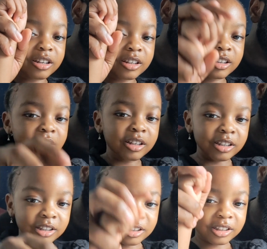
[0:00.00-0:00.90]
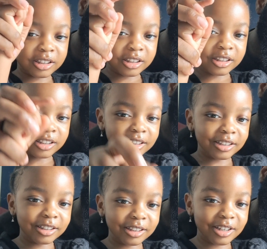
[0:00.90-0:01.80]
Index,
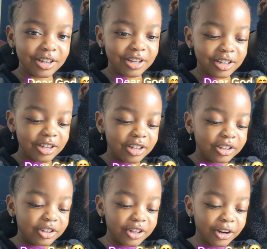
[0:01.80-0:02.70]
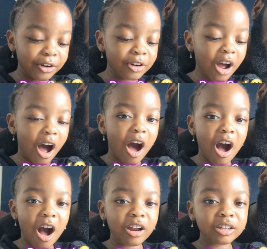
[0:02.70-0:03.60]
index. So say, Dear, Dear
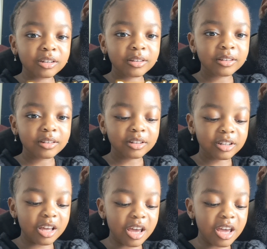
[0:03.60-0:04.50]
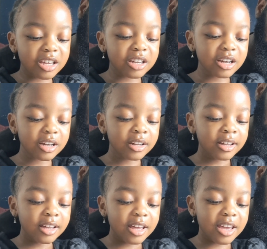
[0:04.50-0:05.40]
God, God, today
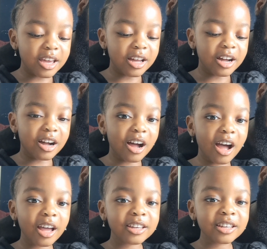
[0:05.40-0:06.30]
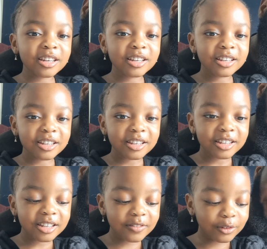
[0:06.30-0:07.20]
I, I
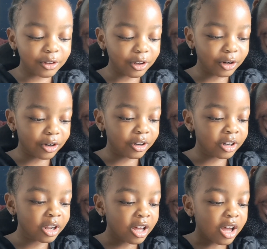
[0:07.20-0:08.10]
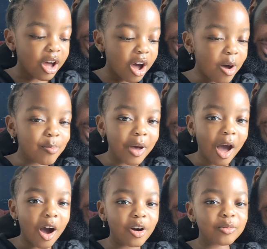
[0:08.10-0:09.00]
learn, learn
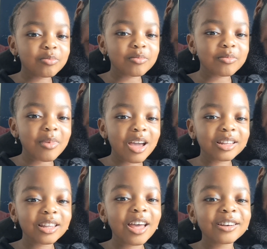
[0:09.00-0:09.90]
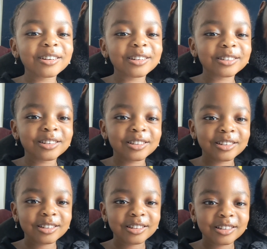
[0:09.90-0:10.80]
about no, no, my no, letters.
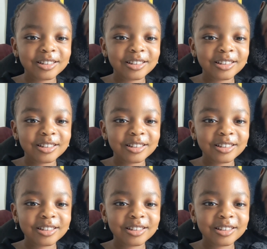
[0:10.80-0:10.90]
Hold up,